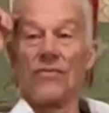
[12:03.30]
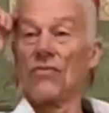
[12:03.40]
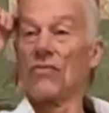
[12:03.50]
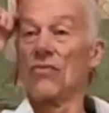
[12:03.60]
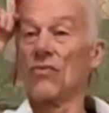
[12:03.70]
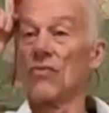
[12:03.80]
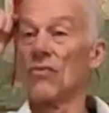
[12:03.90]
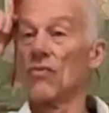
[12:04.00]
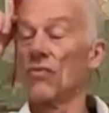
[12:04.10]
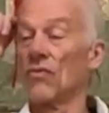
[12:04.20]

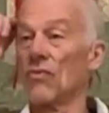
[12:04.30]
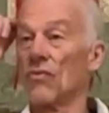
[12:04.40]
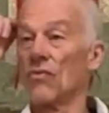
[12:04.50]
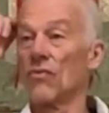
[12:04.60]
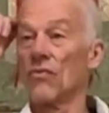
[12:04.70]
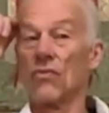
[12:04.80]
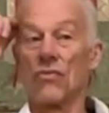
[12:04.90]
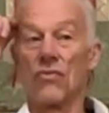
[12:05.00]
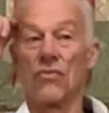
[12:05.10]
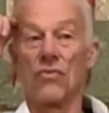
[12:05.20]

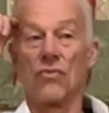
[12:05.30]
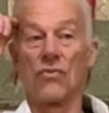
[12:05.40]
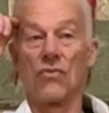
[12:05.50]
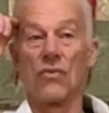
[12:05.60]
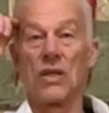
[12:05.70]
(no one is talking)